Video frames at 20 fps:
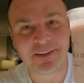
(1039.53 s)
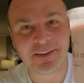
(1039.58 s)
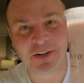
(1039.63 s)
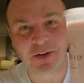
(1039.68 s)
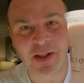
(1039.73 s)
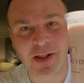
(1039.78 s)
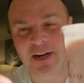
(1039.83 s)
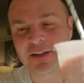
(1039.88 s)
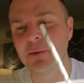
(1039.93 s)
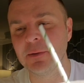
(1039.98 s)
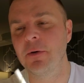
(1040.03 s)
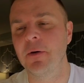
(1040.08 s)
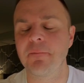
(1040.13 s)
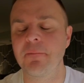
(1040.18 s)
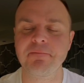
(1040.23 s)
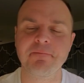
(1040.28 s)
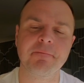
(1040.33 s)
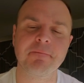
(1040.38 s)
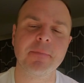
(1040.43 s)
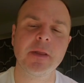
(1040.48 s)
Delectable.
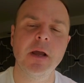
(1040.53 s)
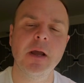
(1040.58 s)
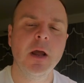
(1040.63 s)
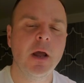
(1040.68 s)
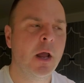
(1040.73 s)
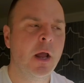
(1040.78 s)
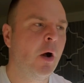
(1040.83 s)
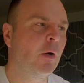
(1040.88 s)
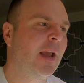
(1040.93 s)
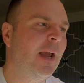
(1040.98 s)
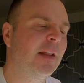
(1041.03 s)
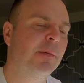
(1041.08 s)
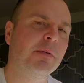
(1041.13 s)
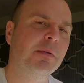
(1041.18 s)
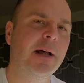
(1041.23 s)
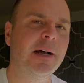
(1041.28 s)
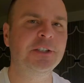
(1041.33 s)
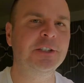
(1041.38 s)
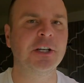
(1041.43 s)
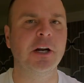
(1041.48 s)
Okay, the
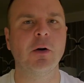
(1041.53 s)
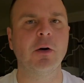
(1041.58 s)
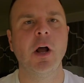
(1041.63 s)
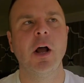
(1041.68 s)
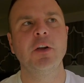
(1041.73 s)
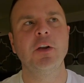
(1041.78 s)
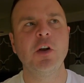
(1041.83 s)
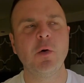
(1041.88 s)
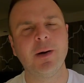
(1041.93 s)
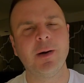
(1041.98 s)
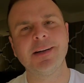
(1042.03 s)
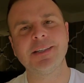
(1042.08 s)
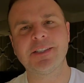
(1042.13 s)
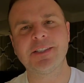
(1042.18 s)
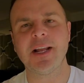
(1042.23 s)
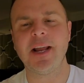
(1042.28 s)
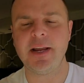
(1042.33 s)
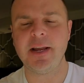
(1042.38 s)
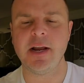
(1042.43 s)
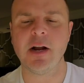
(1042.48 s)
Bellagio. You want to
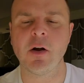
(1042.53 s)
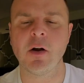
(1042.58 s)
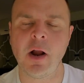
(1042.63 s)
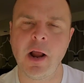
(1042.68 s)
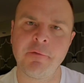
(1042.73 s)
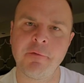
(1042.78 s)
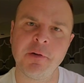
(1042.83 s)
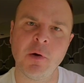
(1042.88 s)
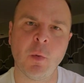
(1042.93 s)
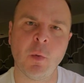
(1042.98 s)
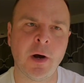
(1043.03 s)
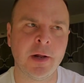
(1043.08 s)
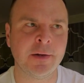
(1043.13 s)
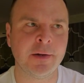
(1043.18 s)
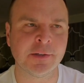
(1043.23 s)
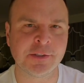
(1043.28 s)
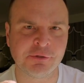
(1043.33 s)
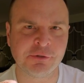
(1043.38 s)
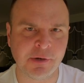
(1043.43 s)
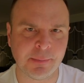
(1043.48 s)
stay here if you want
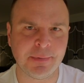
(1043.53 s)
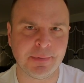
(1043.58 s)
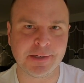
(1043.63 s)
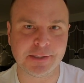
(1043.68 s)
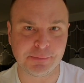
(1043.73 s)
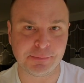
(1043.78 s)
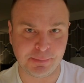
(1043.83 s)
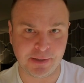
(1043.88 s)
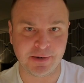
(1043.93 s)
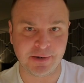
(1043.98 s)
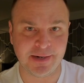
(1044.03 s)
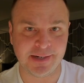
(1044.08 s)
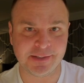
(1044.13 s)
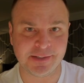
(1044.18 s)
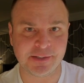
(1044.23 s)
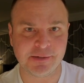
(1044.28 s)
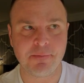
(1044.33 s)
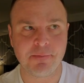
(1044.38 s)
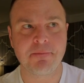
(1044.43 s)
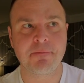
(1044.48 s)
your strip
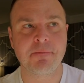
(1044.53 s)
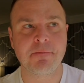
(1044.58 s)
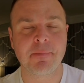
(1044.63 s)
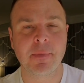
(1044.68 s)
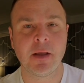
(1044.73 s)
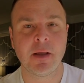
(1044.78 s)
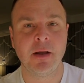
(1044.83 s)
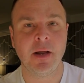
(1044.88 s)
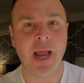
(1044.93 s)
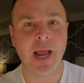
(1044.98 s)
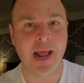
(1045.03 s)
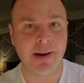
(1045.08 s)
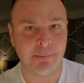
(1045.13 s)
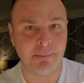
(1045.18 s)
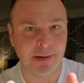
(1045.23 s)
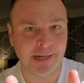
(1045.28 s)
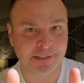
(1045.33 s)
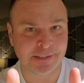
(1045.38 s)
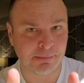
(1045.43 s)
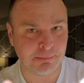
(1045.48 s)
experience,
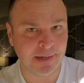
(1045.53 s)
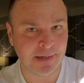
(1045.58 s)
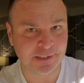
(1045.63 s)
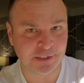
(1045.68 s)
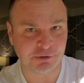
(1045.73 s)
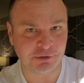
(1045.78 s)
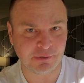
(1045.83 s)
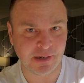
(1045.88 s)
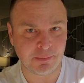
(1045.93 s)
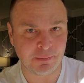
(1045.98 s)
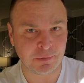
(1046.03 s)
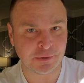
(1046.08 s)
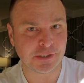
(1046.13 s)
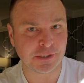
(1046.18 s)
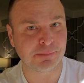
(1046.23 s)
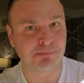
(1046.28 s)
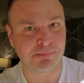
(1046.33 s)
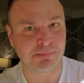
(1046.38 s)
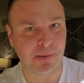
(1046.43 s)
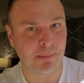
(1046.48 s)
and it's mid-strip, which
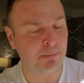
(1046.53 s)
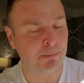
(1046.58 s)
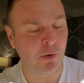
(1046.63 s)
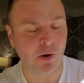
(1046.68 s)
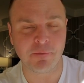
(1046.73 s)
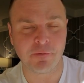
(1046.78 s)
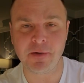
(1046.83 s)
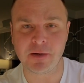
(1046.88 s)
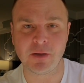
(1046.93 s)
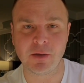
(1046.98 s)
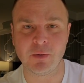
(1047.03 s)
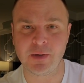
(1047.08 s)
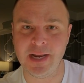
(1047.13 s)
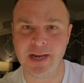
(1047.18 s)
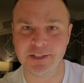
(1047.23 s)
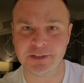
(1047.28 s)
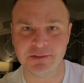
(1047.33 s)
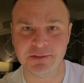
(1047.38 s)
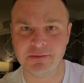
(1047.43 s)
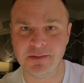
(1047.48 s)
is the perfect
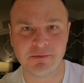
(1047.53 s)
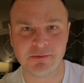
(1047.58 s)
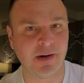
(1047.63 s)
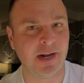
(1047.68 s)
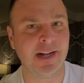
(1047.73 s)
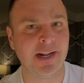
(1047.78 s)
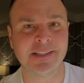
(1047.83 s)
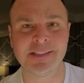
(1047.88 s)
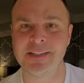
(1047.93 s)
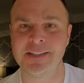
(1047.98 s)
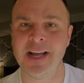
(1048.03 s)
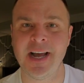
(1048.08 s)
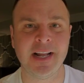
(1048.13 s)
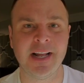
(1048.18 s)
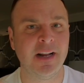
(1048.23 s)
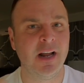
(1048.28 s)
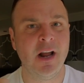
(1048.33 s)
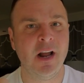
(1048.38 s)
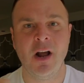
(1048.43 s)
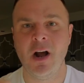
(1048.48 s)
location, right? It's
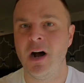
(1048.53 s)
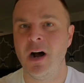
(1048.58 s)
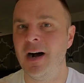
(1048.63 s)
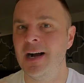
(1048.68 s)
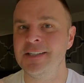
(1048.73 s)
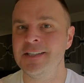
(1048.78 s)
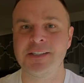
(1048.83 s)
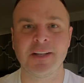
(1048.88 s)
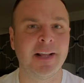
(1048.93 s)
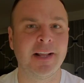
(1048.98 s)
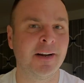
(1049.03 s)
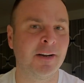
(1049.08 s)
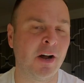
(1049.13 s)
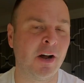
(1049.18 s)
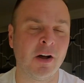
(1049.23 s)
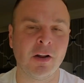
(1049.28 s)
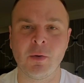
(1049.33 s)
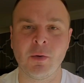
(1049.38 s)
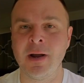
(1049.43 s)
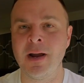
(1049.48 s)
not isolated
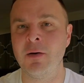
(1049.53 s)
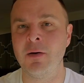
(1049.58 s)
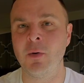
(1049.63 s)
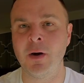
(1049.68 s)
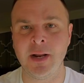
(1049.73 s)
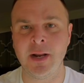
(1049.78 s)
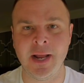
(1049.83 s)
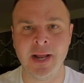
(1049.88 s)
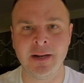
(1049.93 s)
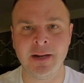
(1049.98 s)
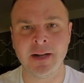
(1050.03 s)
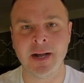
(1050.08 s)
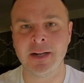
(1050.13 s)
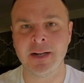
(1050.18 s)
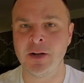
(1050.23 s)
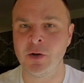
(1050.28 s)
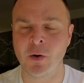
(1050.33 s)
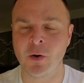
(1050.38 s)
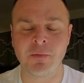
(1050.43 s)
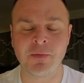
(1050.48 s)
all the way at one end on
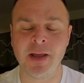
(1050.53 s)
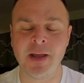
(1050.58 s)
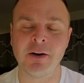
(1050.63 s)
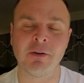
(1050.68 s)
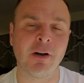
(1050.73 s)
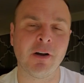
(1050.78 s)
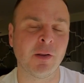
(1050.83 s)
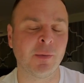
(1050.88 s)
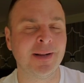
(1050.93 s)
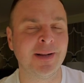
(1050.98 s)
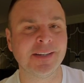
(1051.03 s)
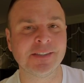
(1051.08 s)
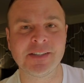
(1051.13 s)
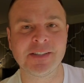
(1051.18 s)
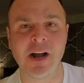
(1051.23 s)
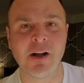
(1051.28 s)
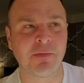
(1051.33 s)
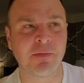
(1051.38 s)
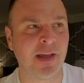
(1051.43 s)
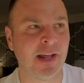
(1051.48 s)
the north end or all the way at the
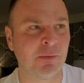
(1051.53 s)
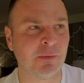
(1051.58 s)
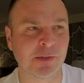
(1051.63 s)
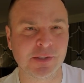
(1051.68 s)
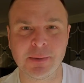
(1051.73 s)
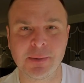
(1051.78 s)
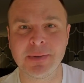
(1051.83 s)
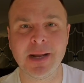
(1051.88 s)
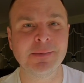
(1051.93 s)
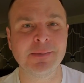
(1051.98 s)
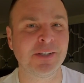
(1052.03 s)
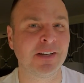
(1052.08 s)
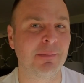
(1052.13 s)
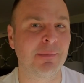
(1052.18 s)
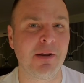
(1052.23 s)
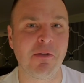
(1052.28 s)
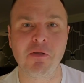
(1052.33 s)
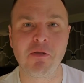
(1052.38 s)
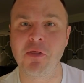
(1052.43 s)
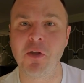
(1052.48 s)
south end, where sometimes it can
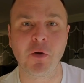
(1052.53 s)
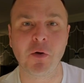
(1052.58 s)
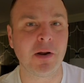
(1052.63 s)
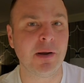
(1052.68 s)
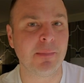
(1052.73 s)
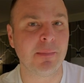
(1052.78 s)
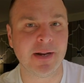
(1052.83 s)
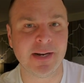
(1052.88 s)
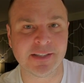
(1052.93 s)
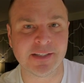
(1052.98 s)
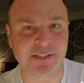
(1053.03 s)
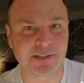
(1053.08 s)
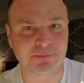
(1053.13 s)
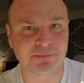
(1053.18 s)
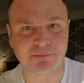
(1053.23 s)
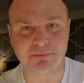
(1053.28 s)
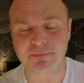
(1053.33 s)
be 30 minutes